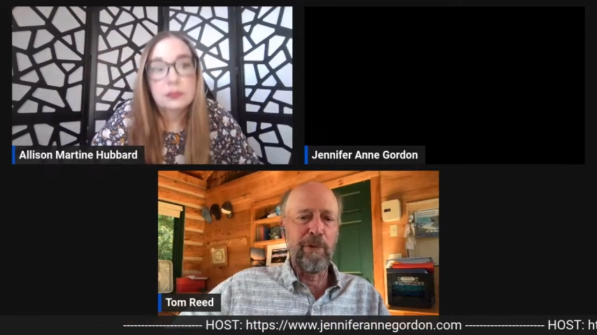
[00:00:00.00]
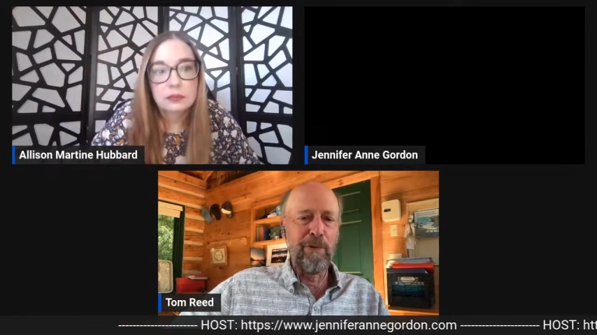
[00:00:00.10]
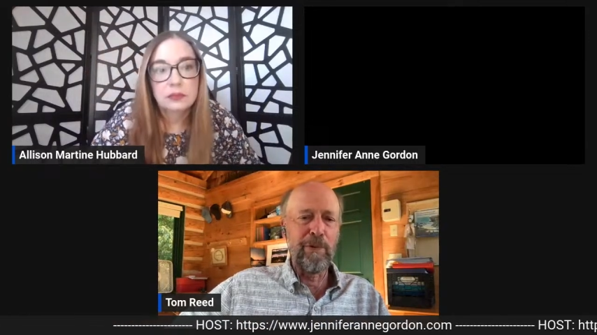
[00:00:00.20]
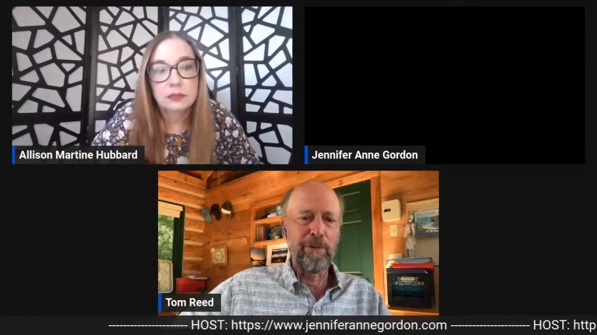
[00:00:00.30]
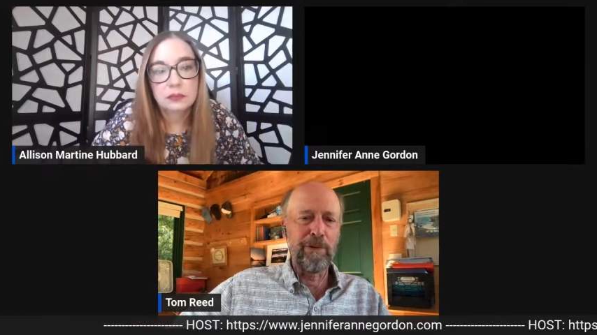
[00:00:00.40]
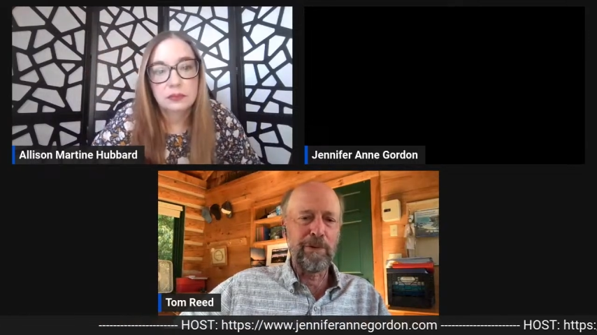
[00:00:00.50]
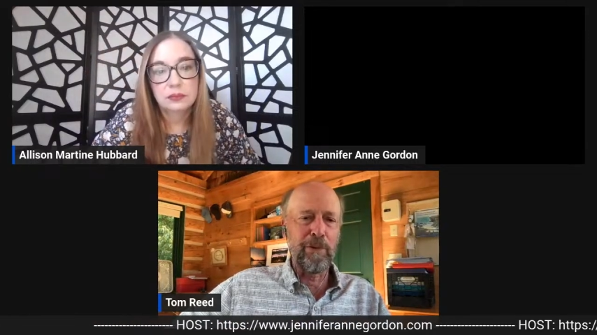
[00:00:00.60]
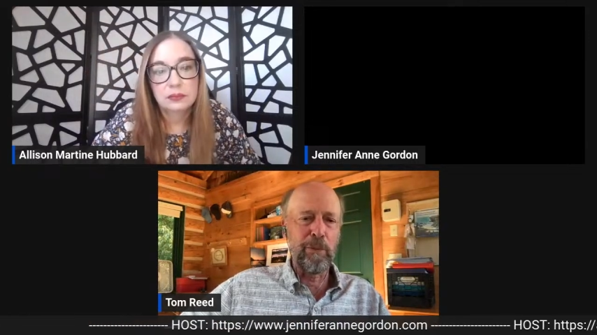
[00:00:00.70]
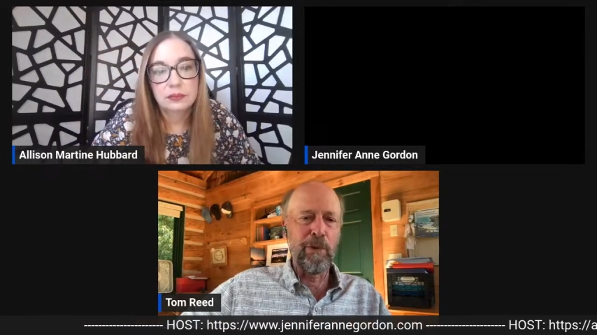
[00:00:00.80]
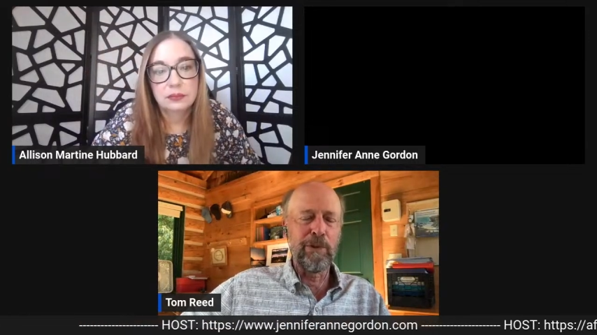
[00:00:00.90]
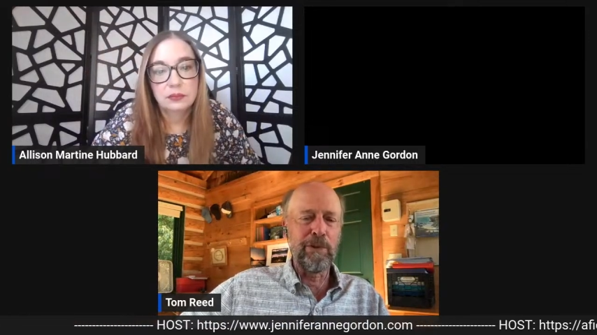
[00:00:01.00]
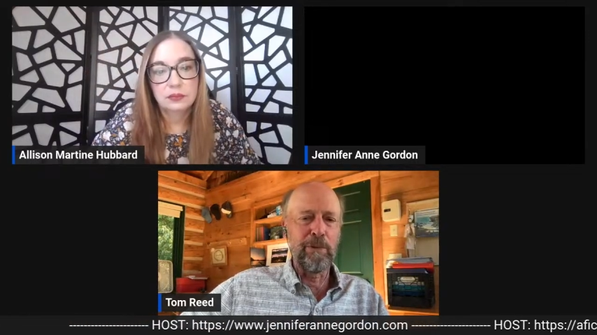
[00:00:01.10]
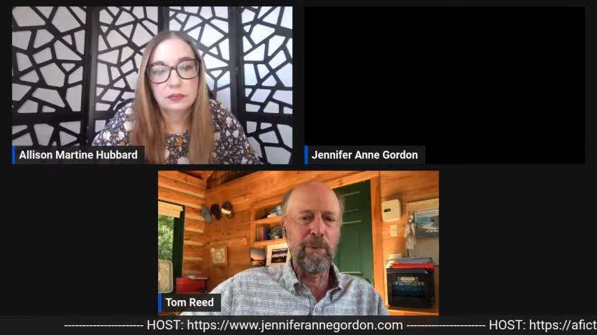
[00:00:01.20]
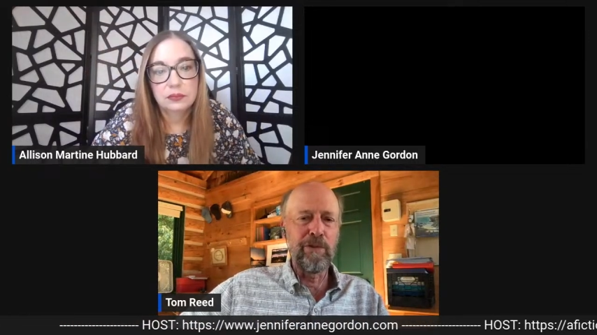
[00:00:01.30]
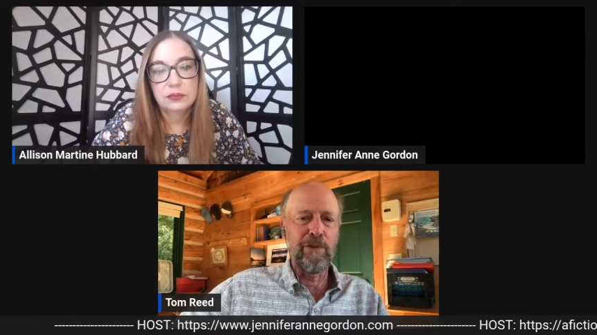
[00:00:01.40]
Speaker 1: through the, the
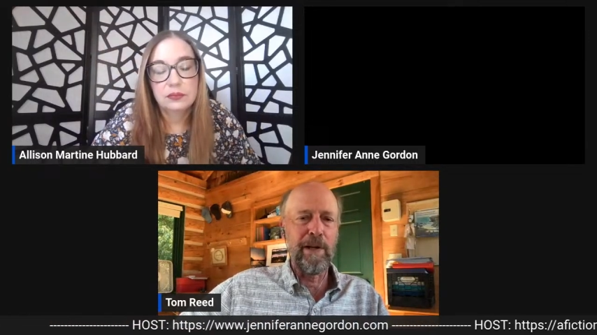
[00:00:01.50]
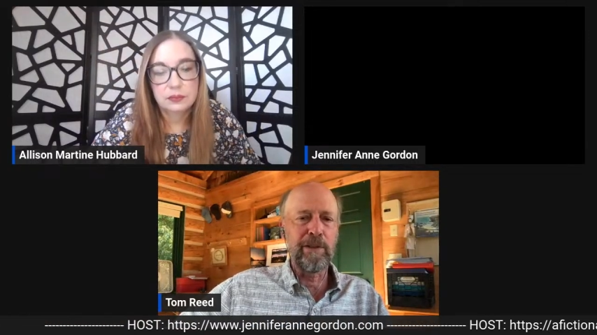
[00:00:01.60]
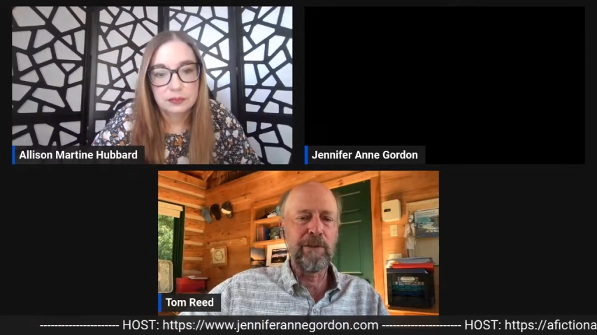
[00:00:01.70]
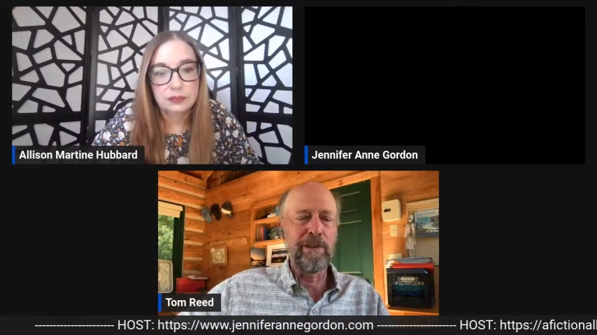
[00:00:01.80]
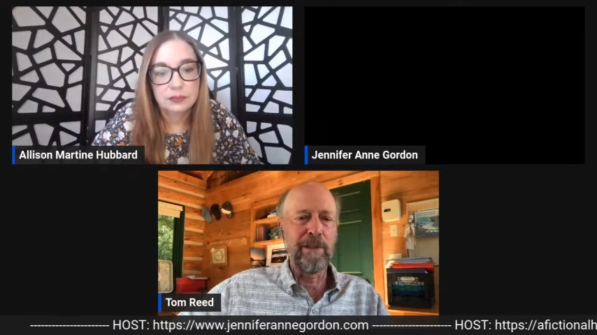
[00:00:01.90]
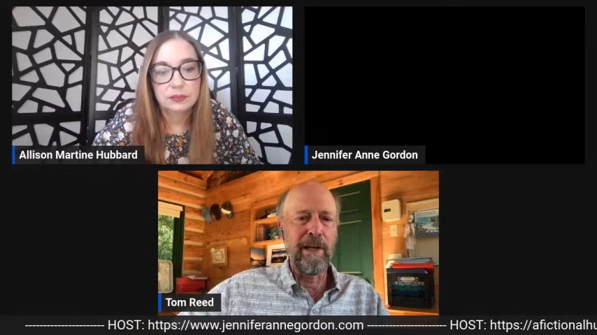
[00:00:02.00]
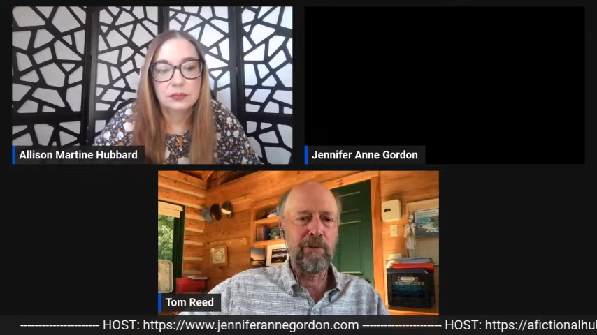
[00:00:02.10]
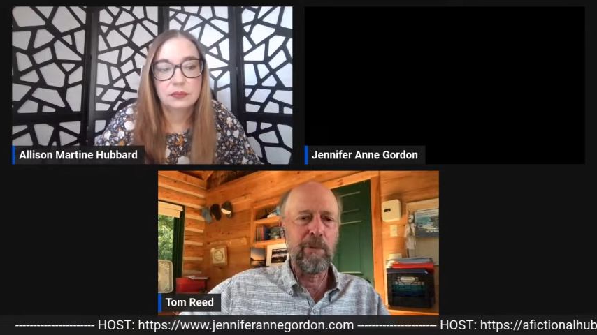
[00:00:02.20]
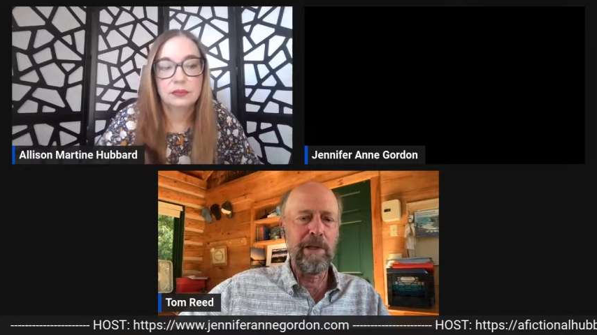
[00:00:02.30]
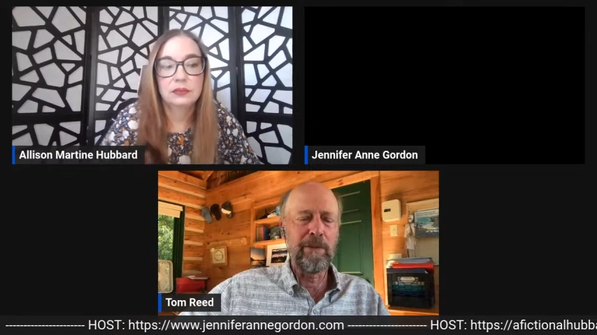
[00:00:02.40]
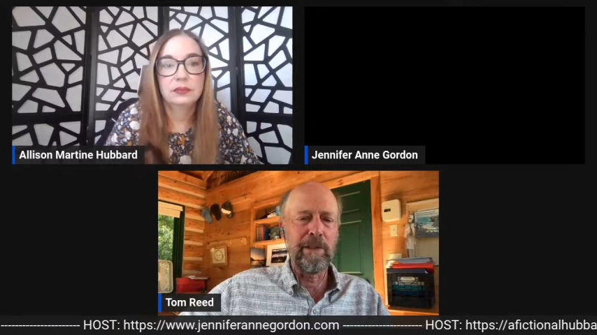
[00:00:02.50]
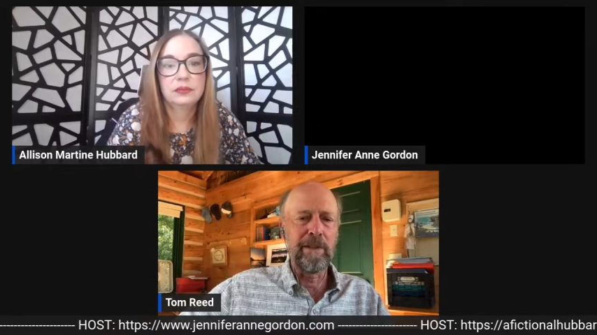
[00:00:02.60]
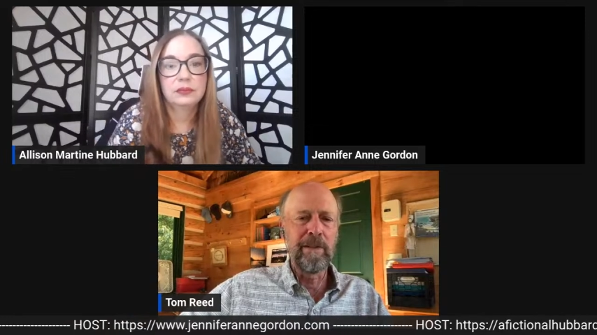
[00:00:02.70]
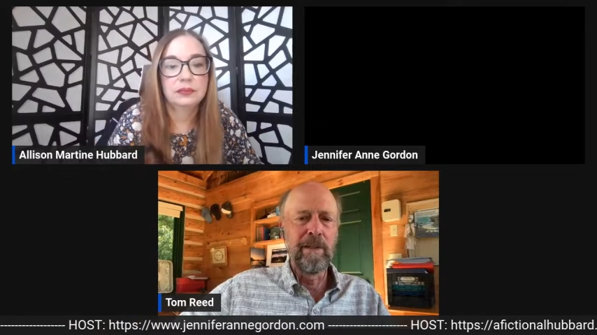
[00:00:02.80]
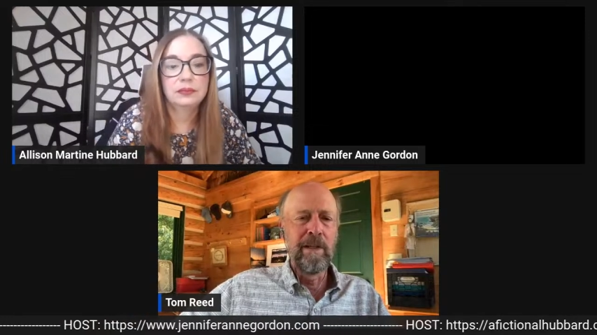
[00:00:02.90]
world in ways that I couldn't in
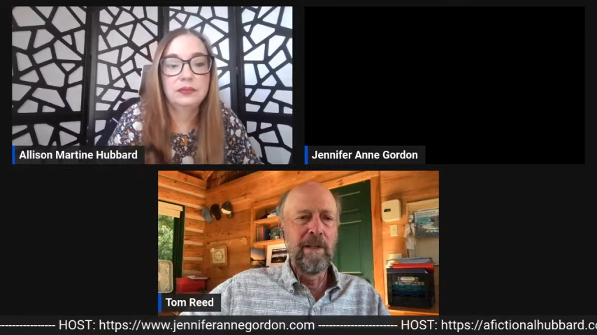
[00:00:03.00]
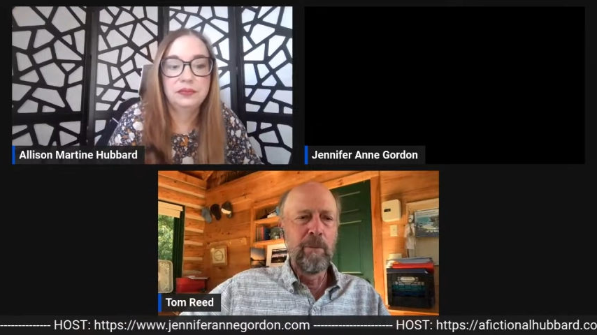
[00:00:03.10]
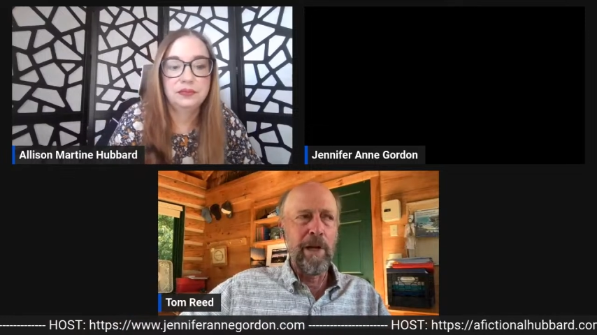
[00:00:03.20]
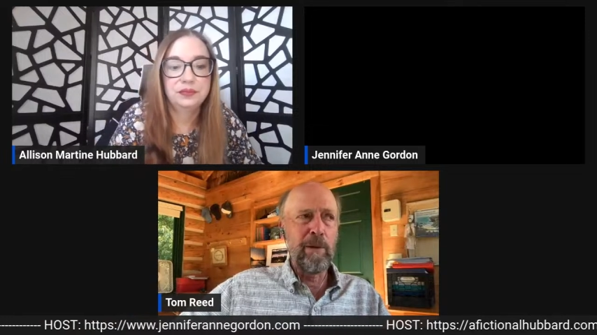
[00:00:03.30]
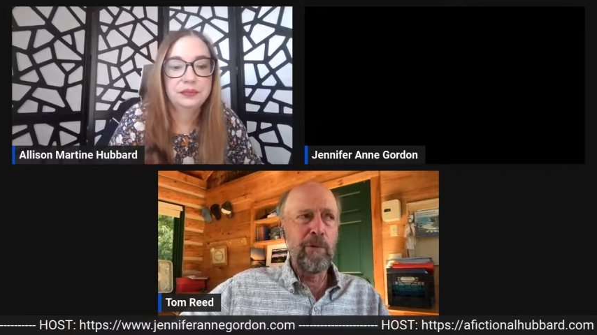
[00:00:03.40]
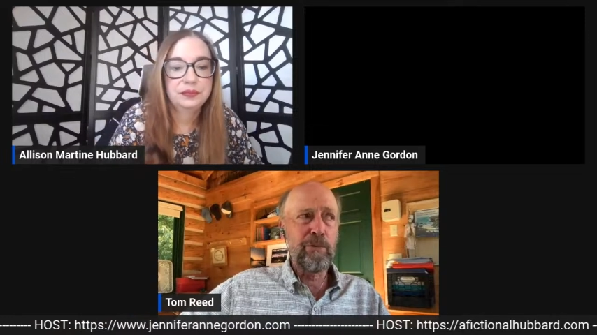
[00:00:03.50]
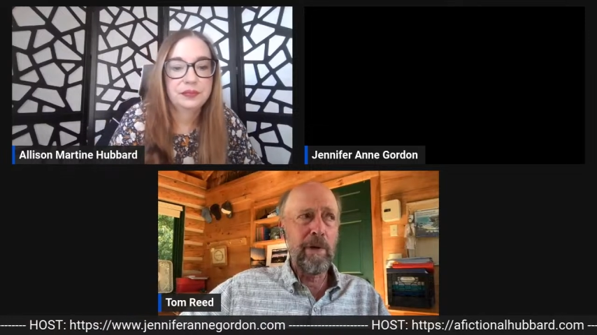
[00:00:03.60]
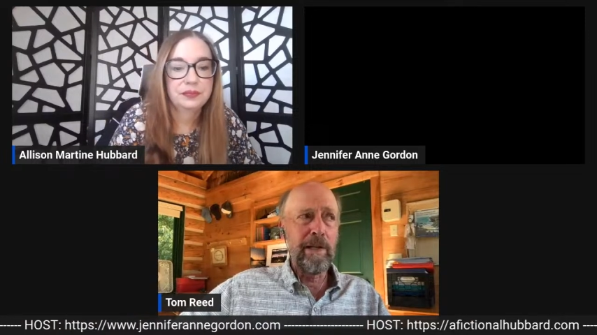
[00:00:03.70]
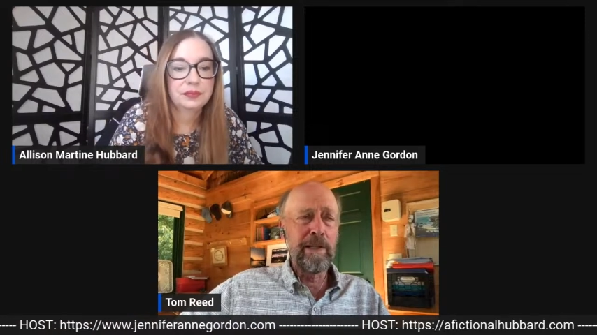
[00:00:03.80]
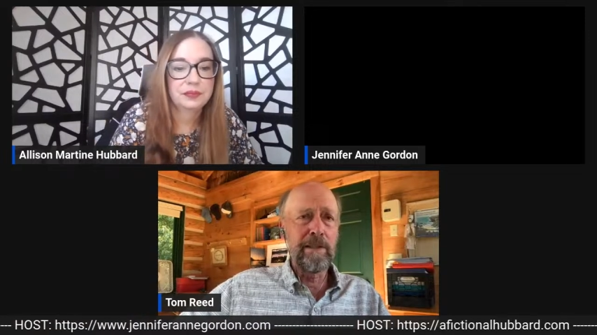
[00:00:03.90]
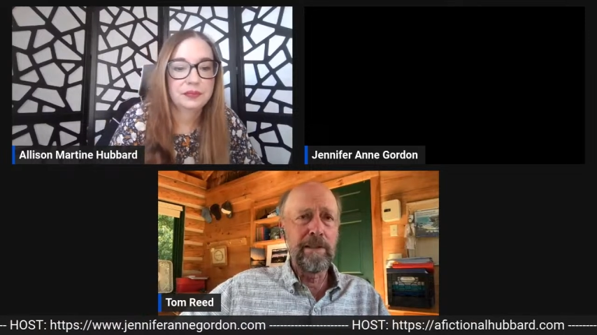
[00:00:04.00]
actuality. Mm-hmm. But I was writing,